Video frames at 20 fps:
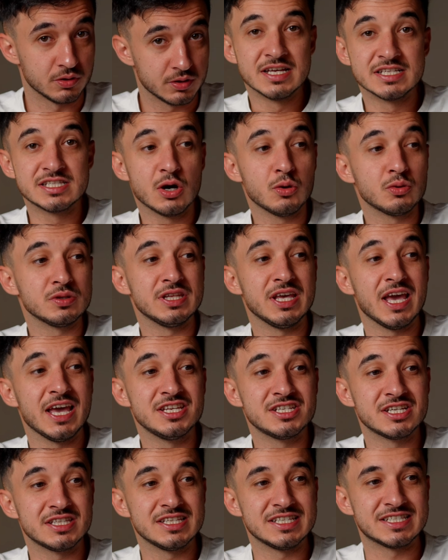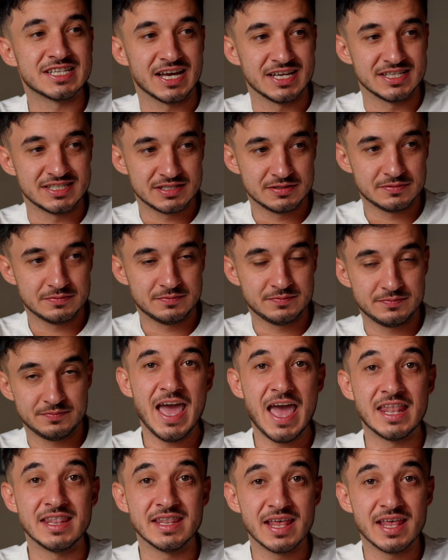So the agent decides, and